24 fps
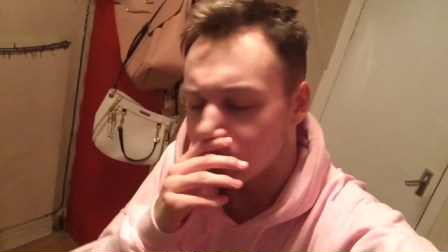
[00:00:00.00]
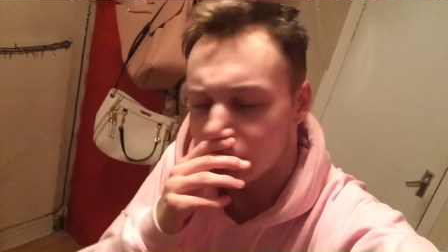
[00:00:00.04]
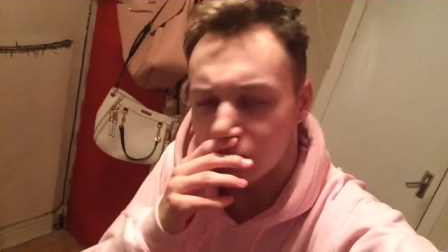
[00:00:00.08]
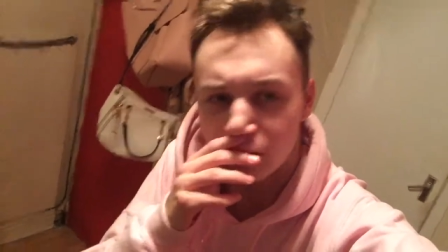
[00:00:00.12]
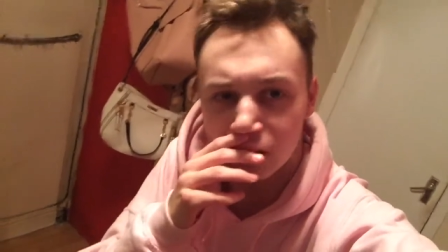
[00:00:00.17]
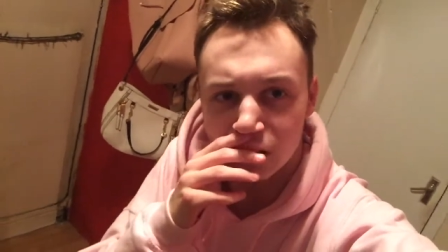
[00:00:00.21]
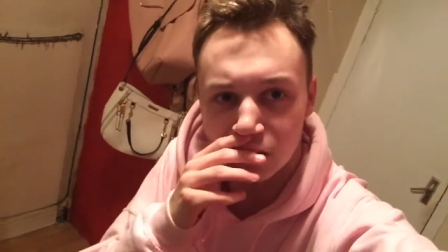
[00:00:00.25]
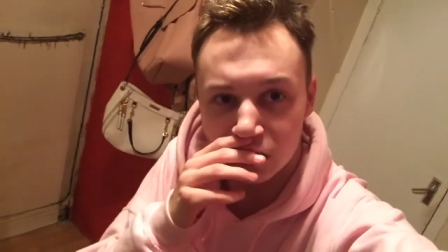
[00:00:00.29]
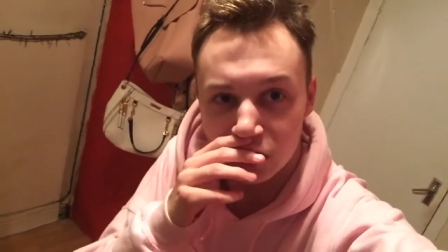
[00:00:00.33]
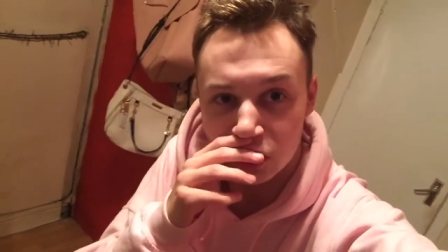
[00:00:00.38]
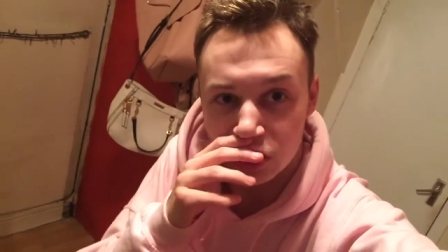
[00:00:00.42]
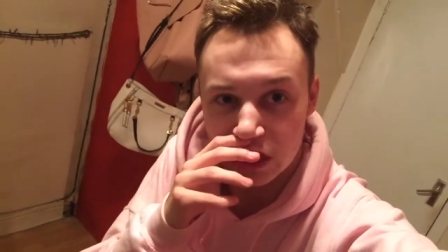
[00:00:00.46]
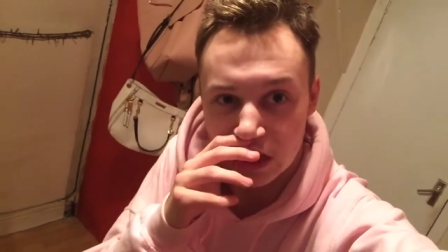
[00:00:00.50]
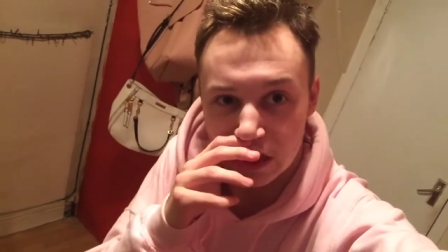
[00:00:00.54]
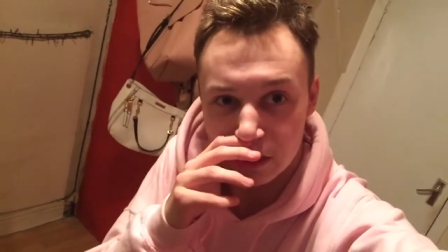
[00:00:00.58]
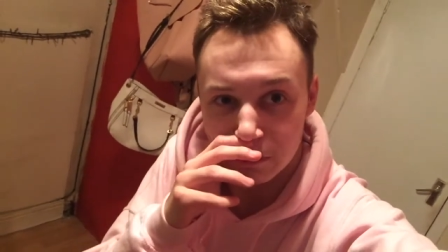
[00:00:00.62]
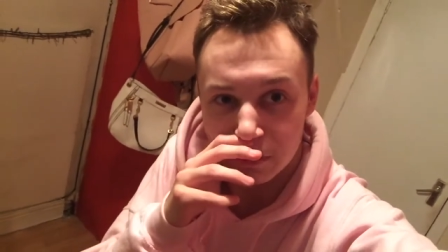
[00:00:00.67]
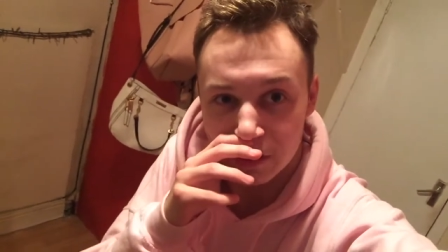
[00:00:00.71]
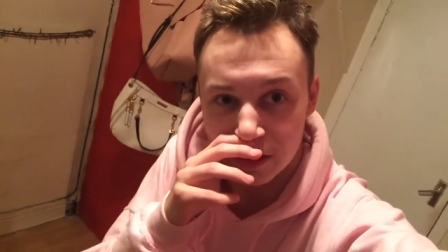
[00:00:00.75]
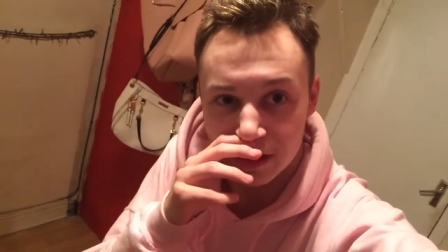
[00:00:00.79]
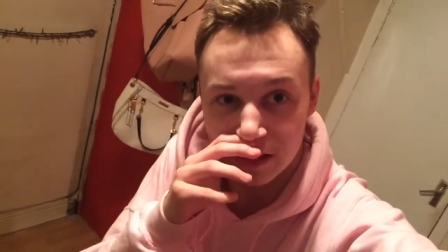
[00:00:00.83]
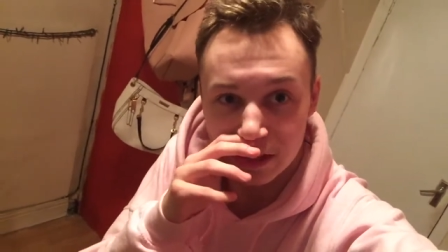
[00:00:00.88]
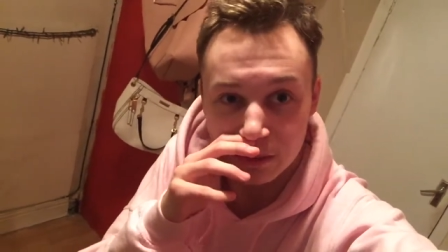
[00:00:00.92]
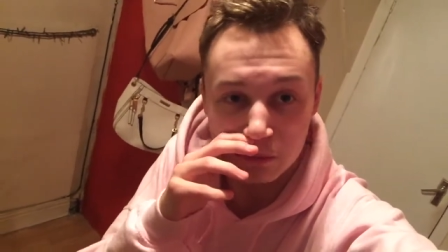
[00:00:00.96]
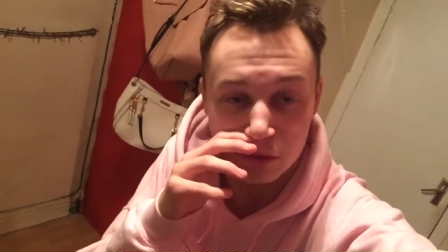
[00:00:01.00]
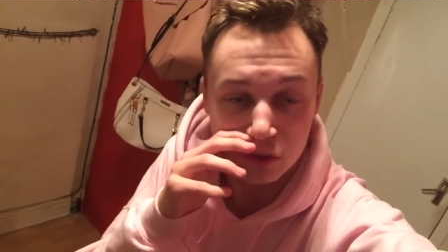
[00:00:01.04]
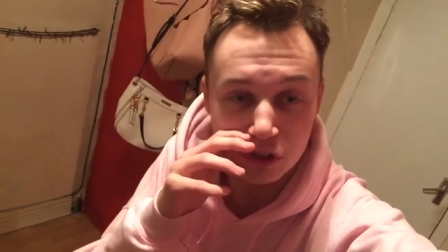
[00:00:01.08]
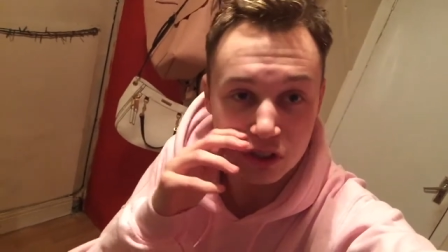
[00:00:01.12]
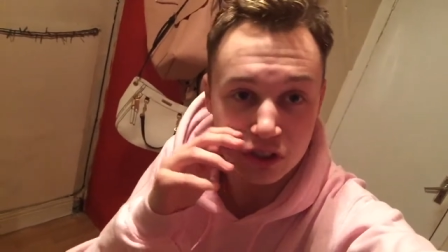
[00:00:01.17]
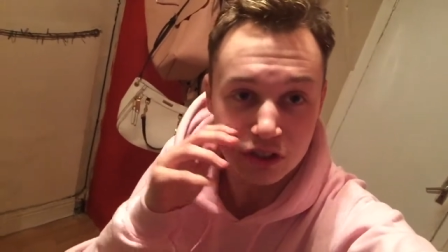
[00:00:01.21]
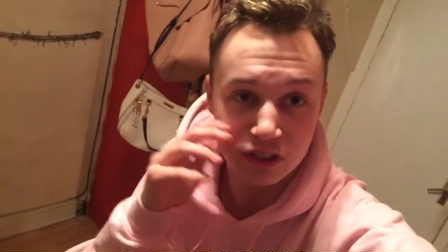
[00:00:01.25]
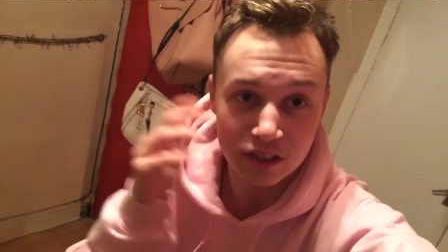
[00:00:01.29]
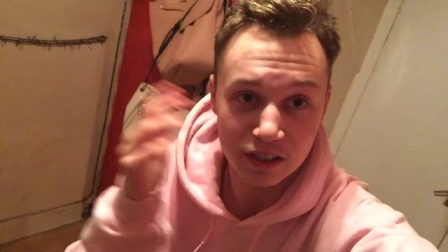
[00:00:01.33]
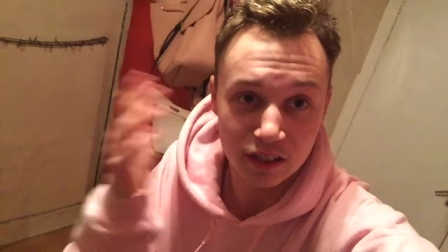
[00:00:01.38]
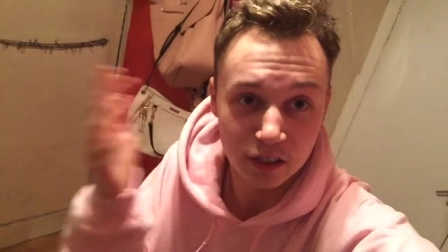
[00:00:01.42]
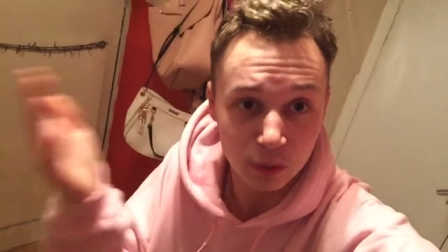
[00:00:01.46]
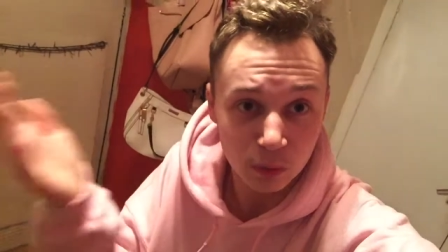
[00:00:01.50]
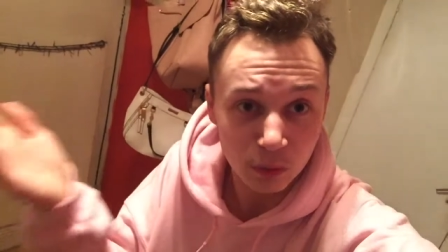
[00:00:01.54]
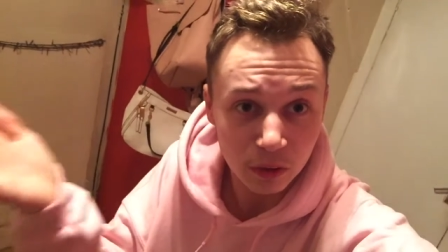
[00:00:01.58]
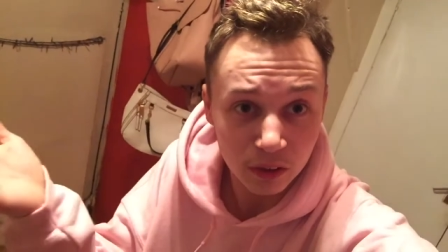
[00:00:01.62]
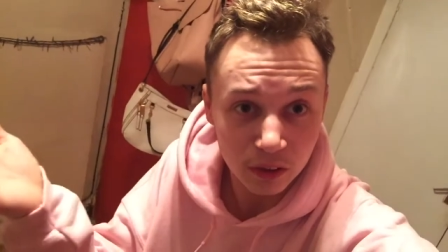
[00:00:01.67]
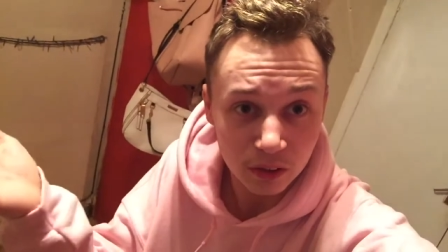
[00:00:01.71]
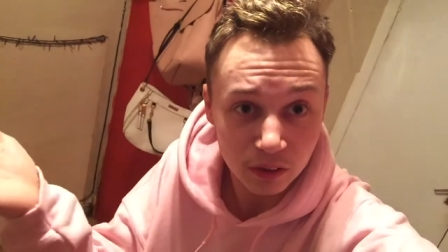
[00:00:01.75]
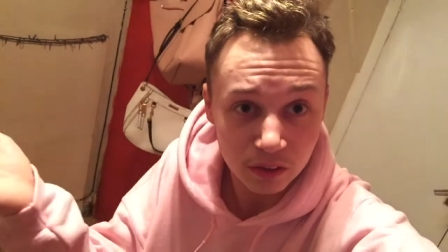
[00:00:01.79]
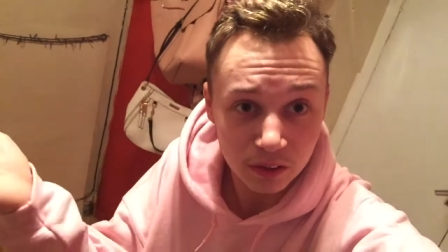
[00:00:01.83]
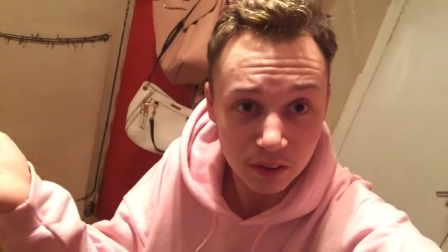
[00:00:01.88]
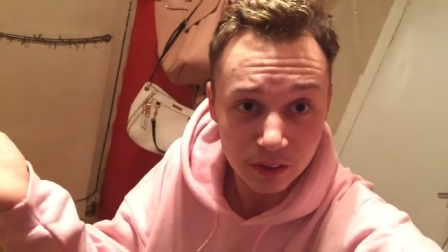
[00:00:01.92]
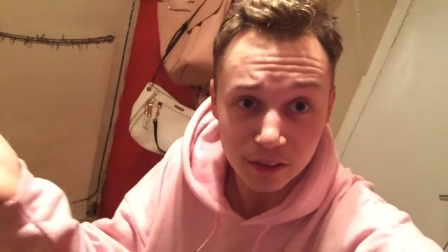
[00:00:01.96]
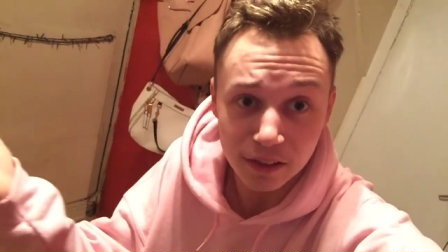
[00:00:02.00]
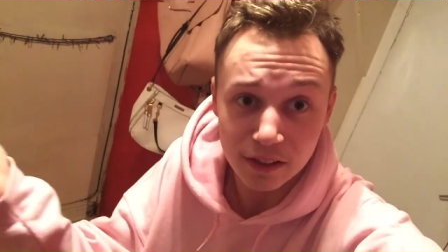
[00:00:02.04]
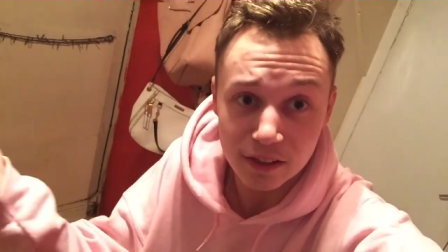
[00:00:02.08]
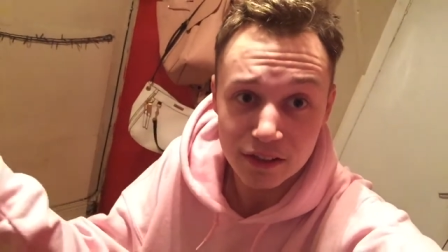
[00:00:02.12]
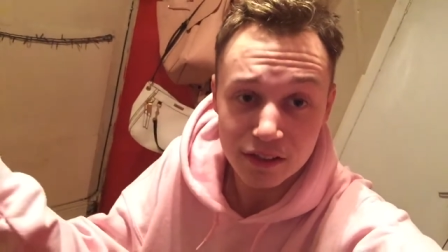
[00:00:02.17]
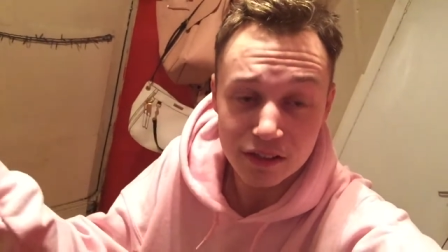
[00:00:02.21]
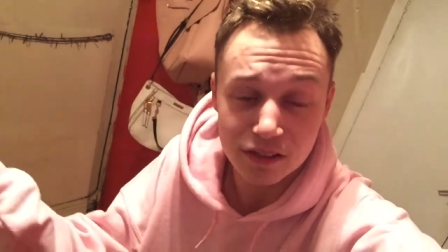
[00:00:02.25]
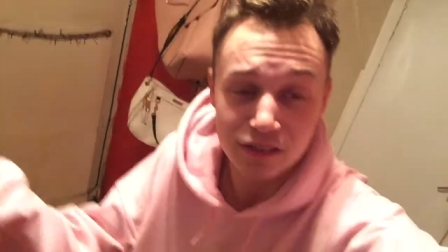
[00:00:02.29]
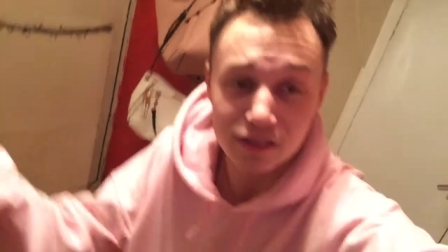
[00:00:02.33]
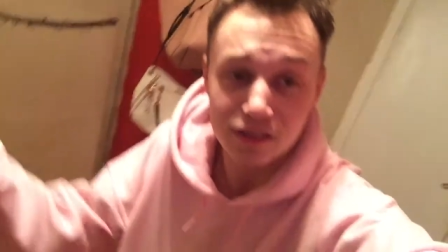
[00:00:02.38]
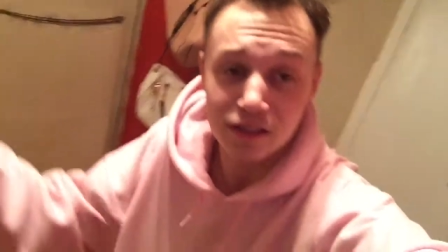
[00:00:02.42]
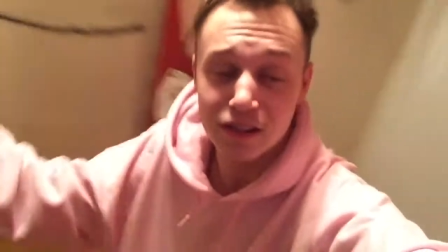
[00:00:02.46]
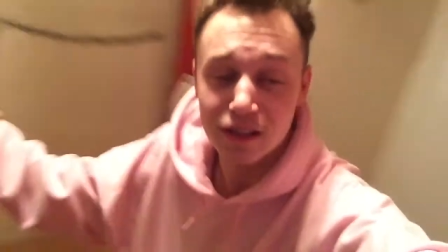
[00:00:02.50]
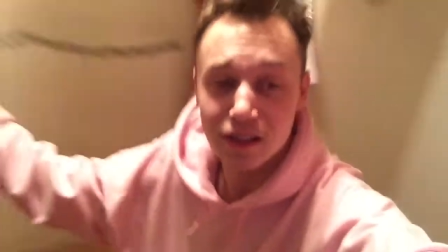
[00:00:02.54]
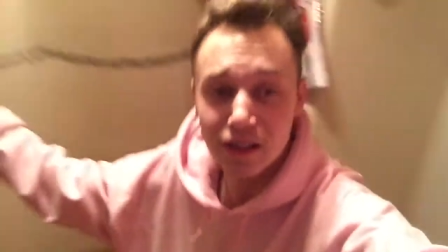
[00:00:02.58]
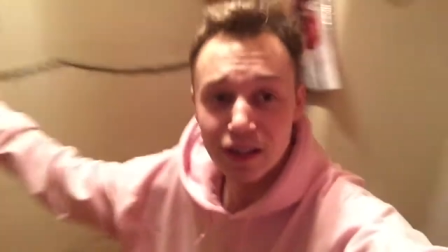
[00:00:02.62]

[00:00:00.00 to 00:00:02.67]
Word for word: I'll kind of check back images in a while, I guess.